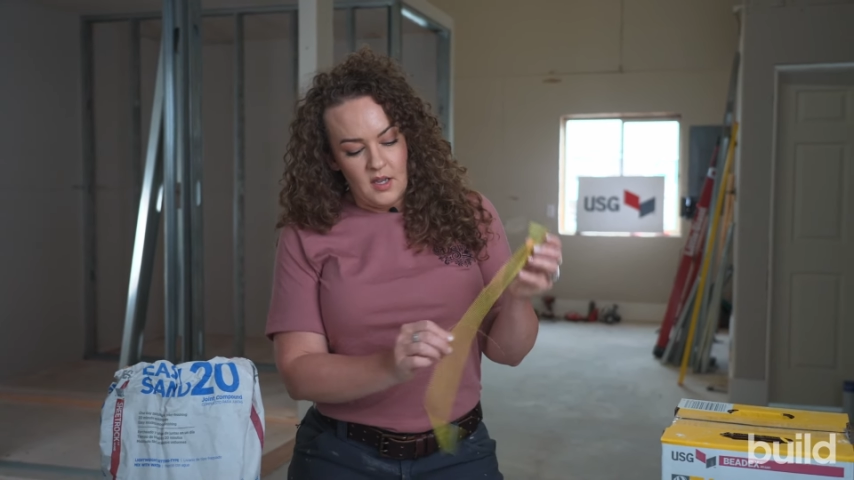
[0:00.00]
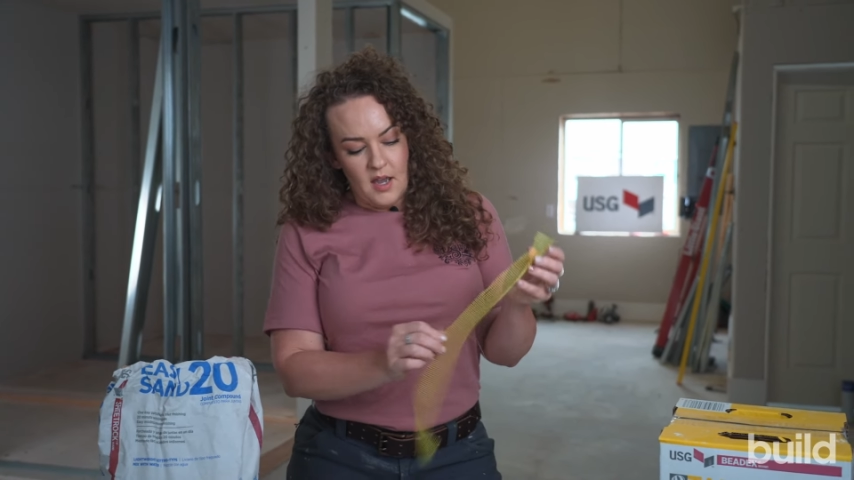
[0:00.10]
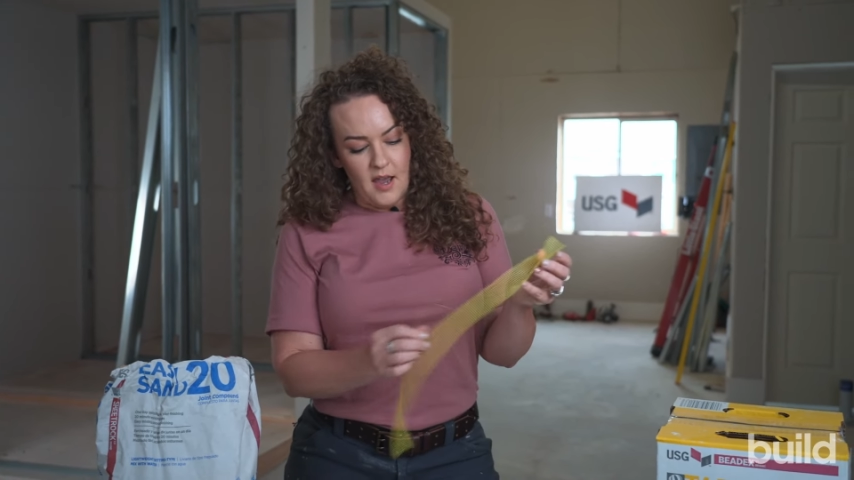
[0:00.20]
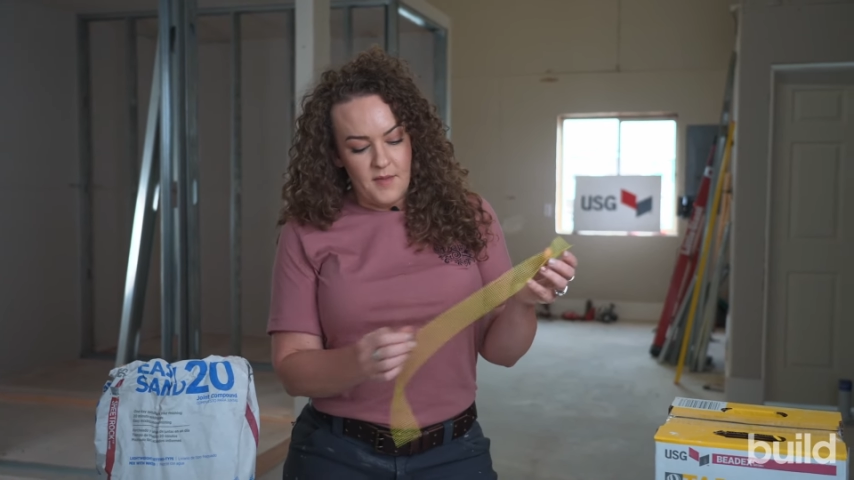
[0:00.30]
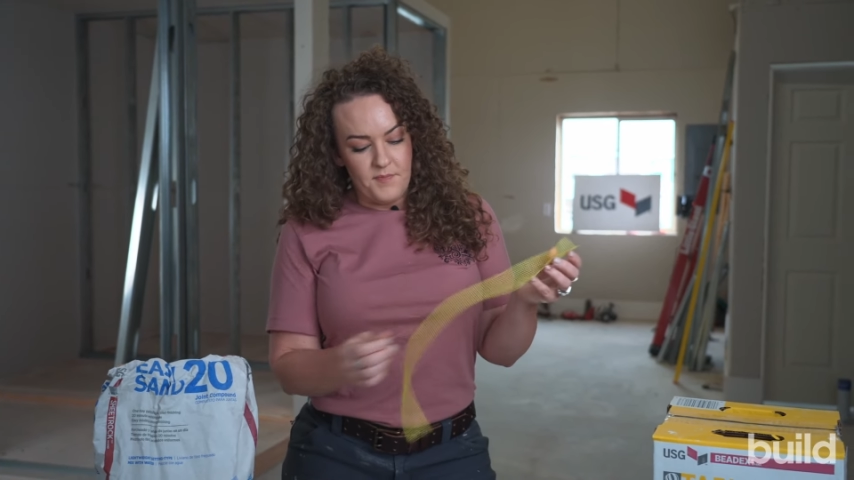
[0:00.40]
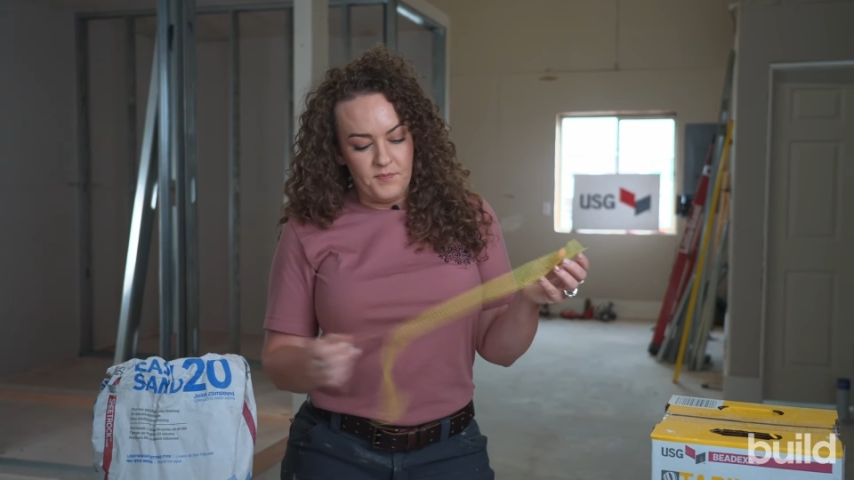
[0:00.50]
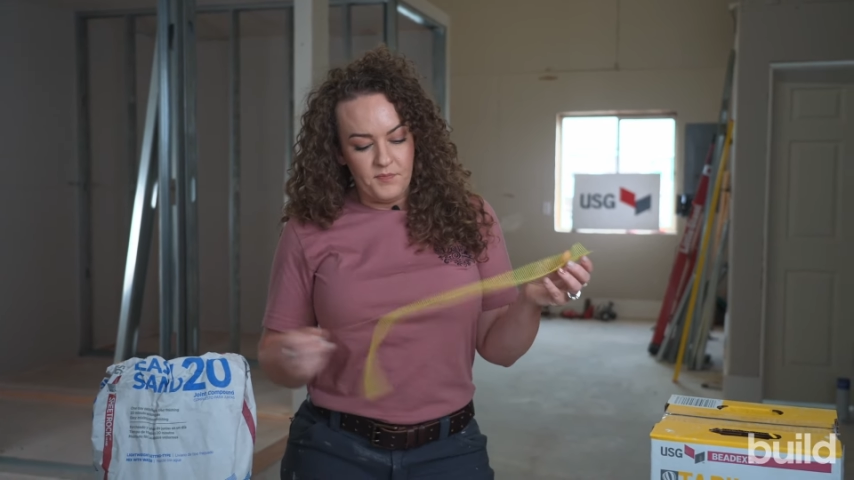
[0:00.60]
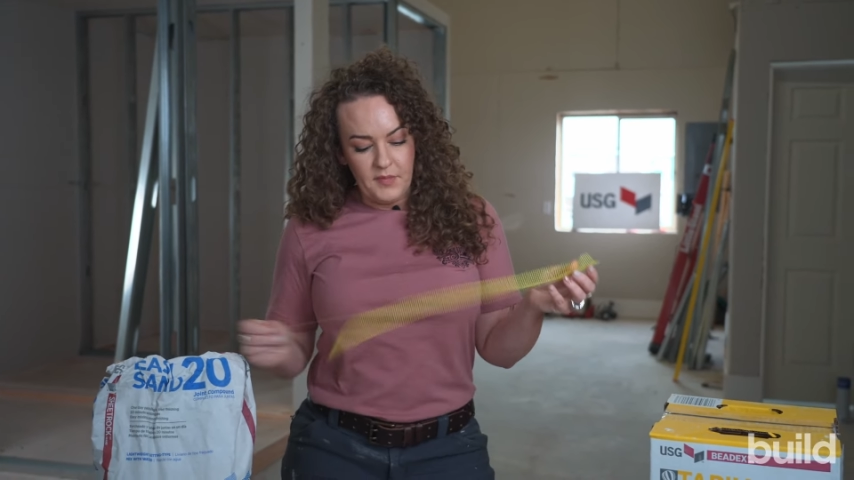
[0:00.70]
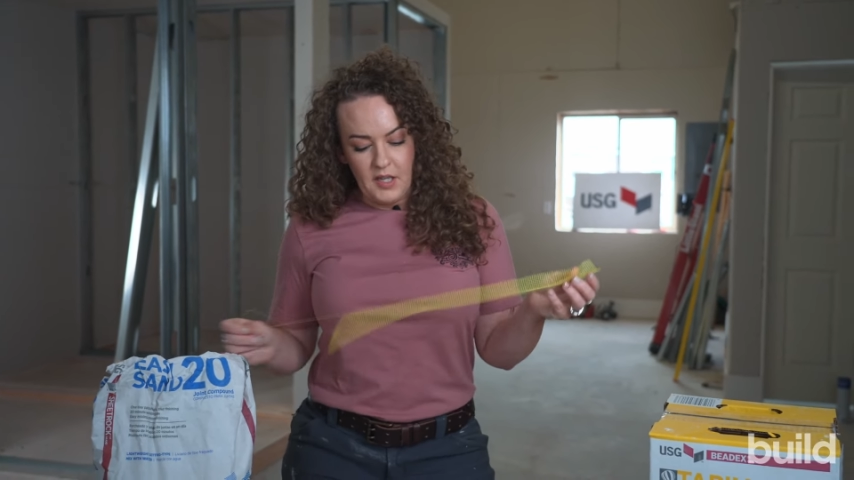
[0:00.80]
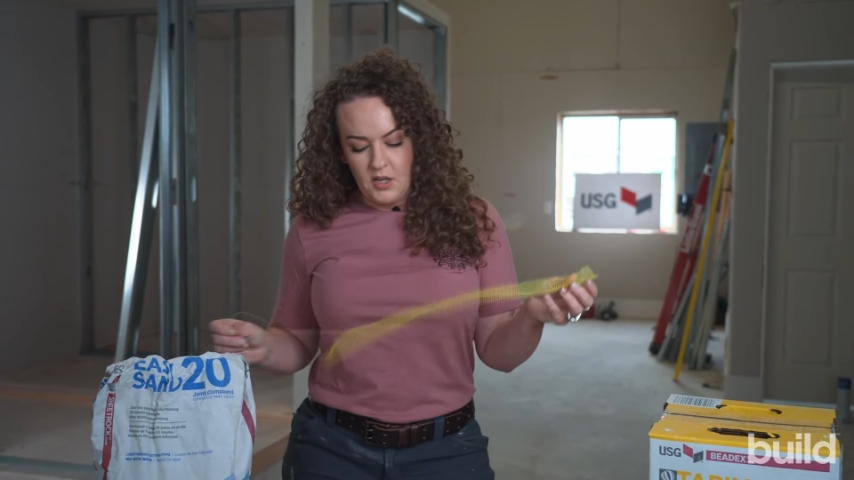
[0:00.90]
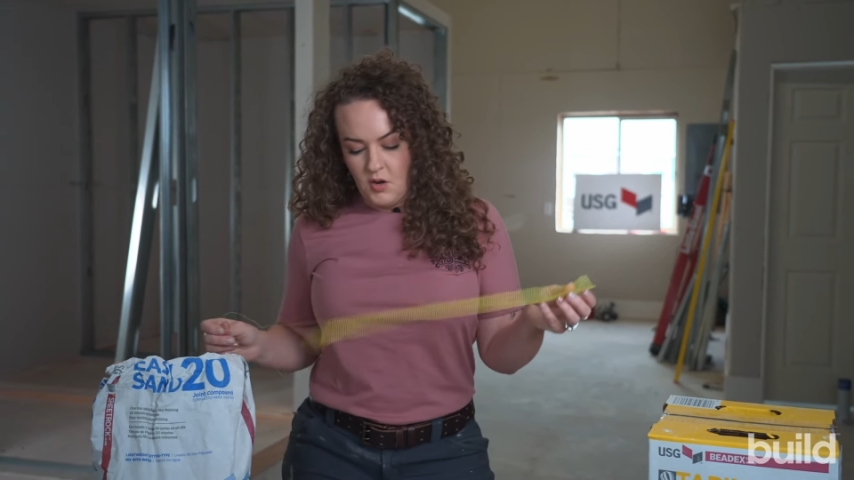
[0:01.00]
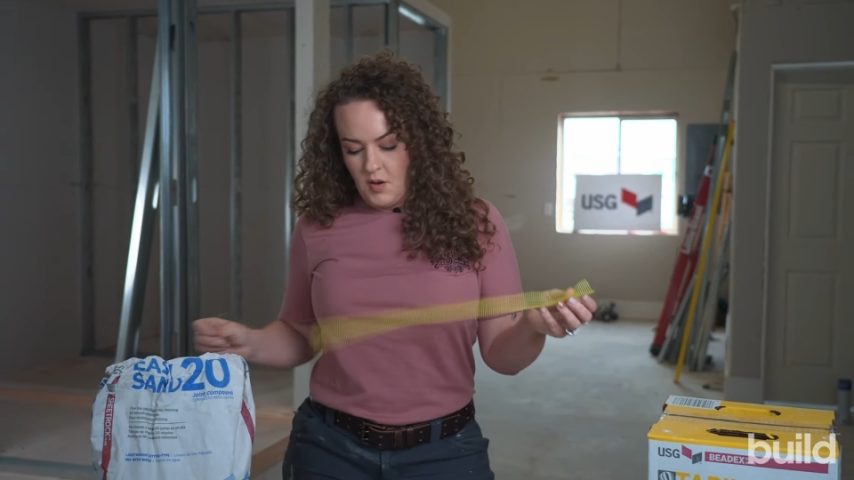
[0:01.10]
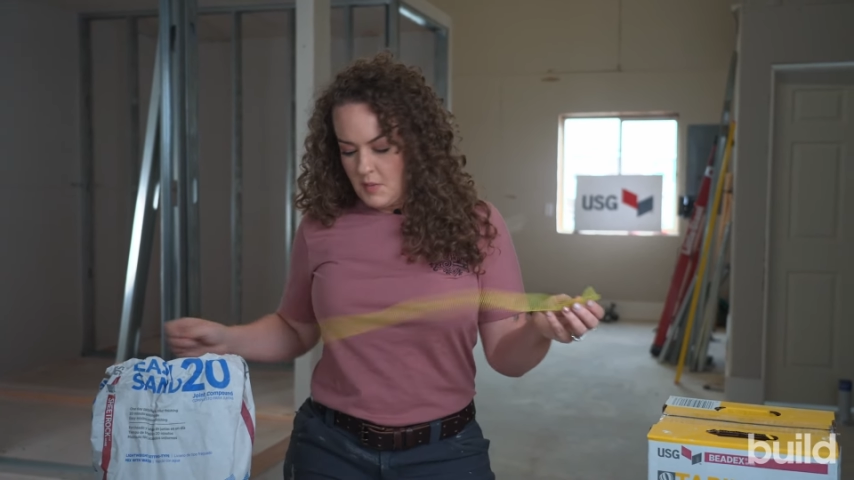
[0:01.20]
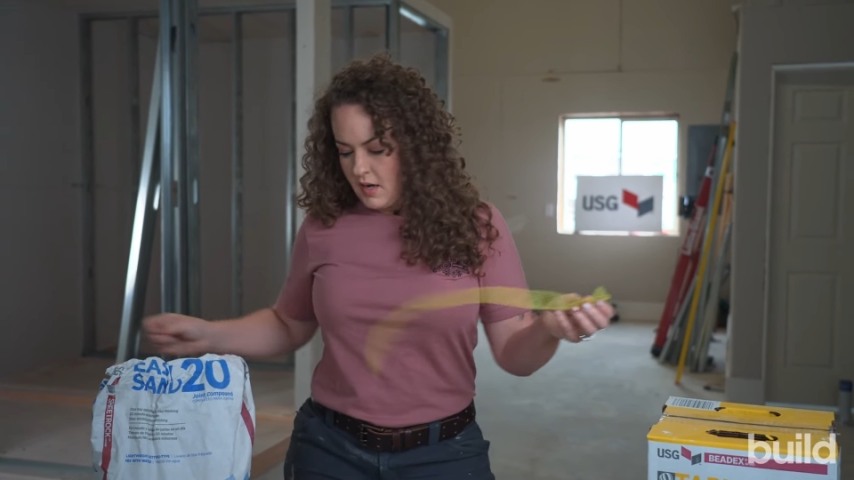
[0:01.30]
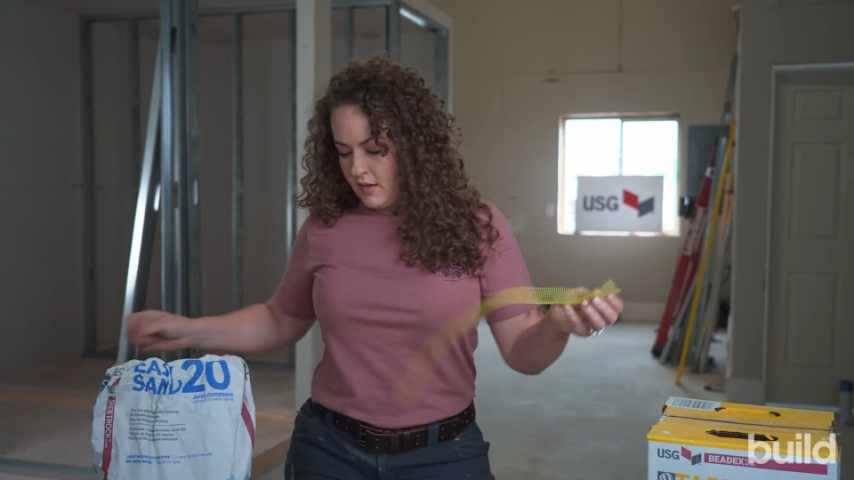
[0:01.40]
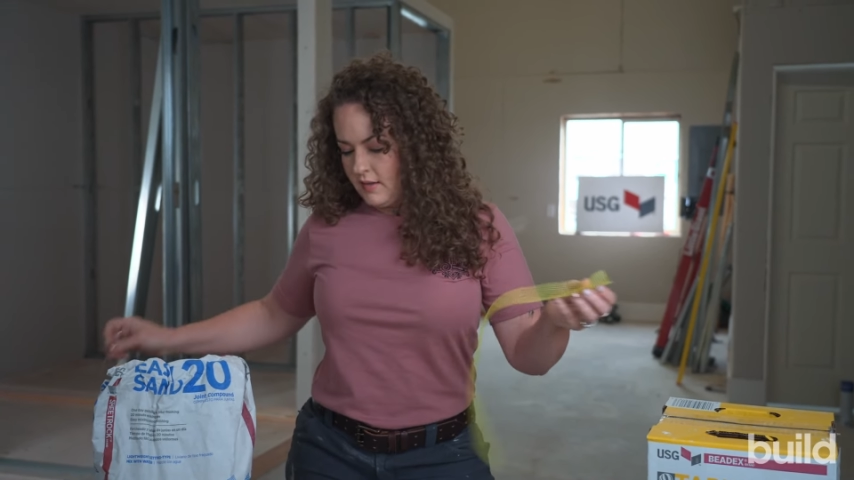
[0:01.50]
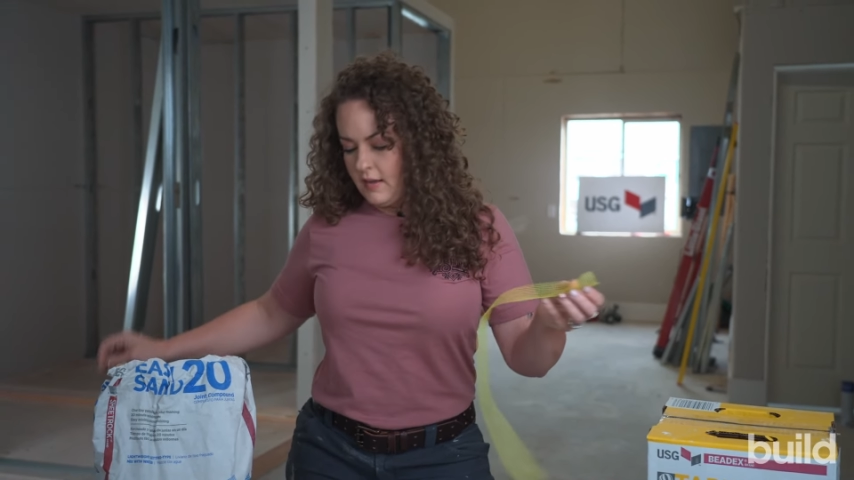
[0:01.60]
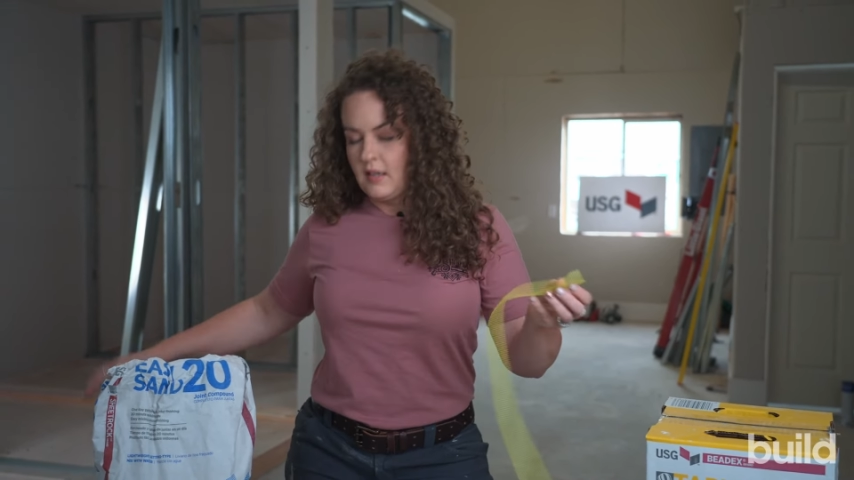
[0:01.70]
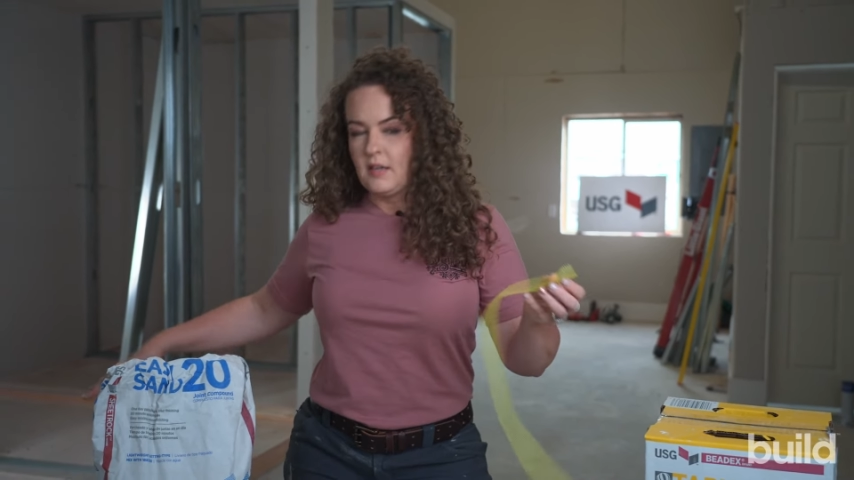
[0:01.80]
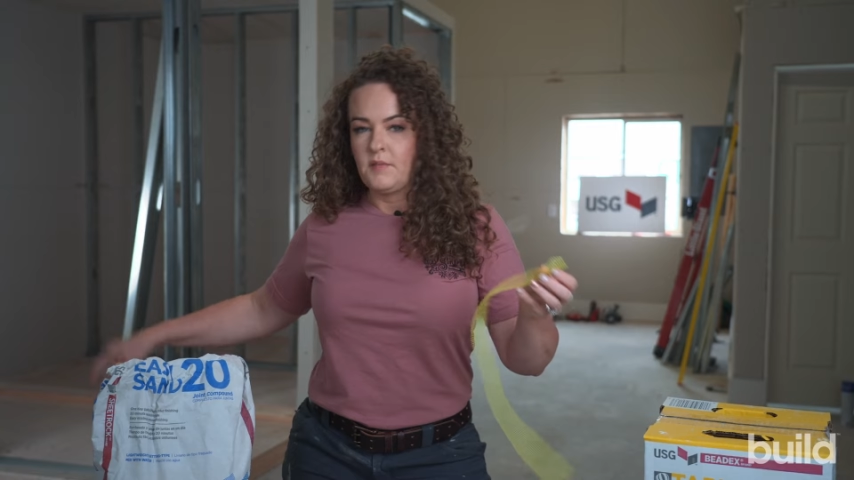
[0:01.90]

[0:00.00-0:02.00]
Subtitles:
You know, I'm not gonna like